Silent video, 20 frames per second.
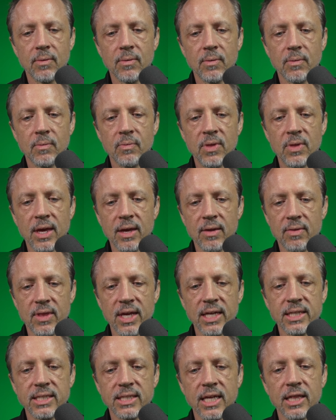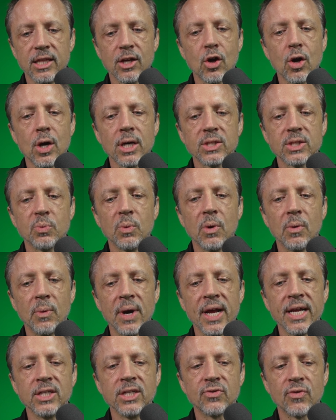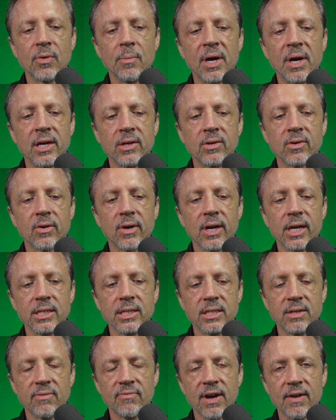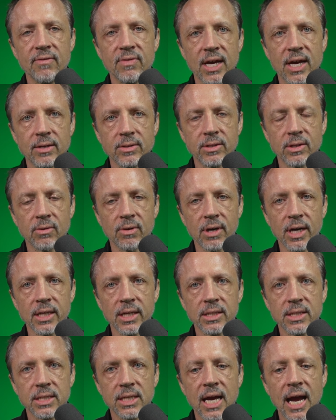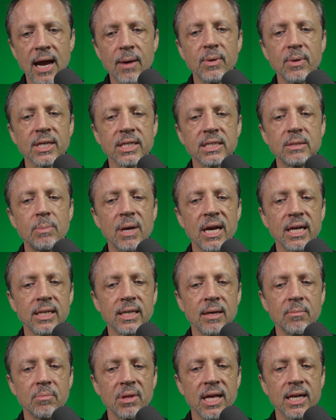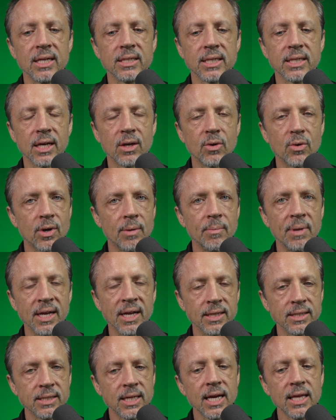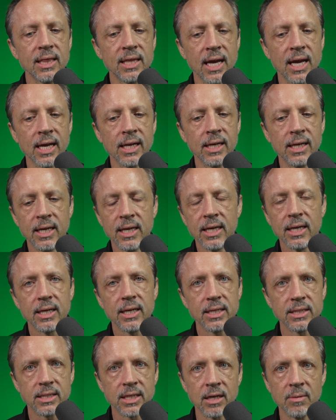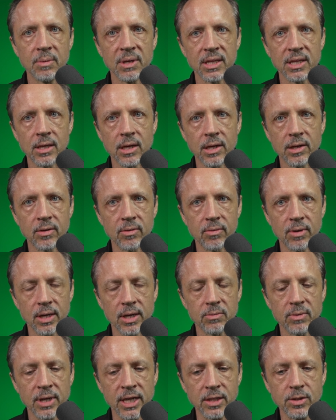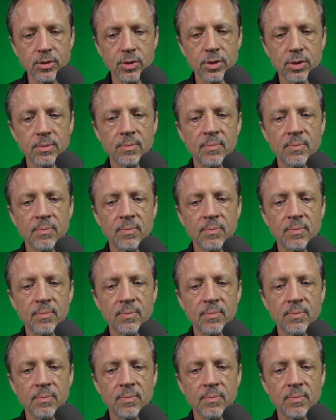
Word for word: they they said the cost will range from 100 credits to 5,000 credits. I would expect on planets like Korriban and Tython, it's going to be in the 100 credit range.